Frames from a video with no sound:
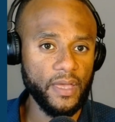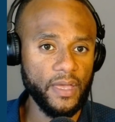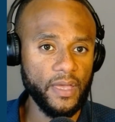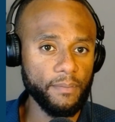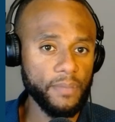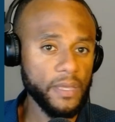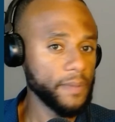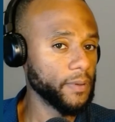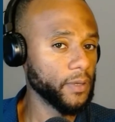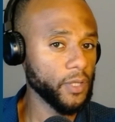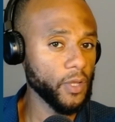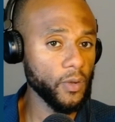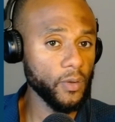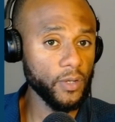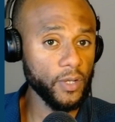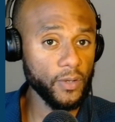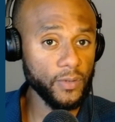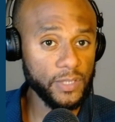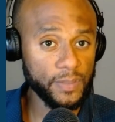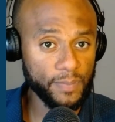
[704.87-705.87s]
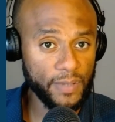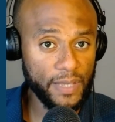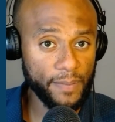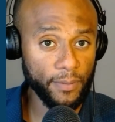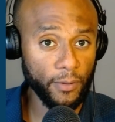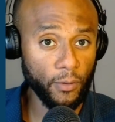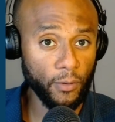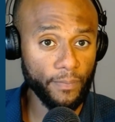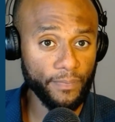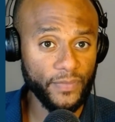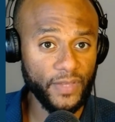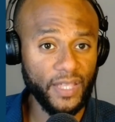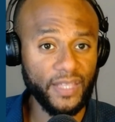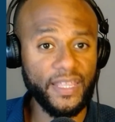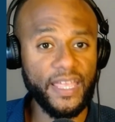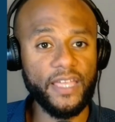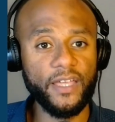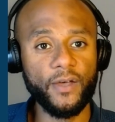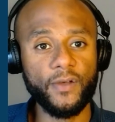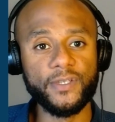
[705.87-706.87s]
People don't ghost people,
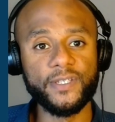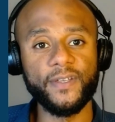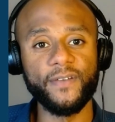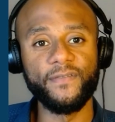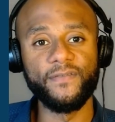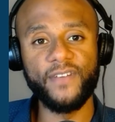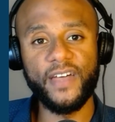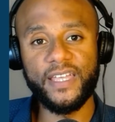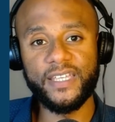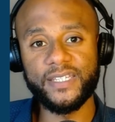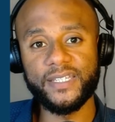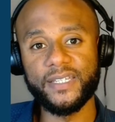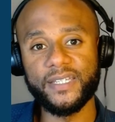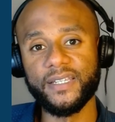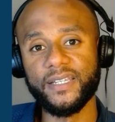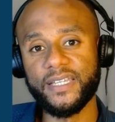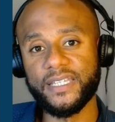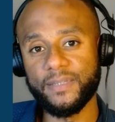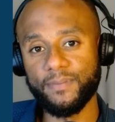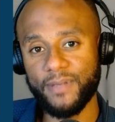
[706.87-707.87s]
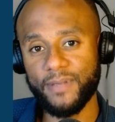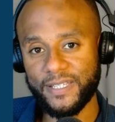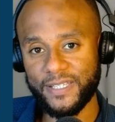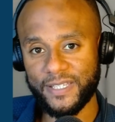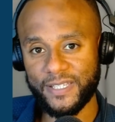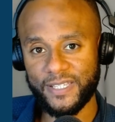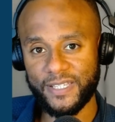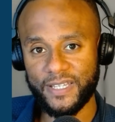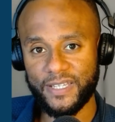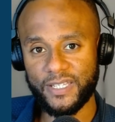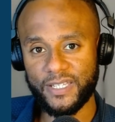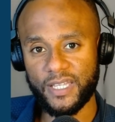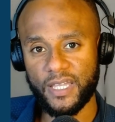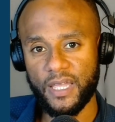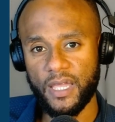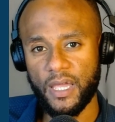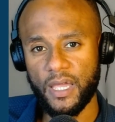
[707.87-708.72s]
they ghost faceless businesses.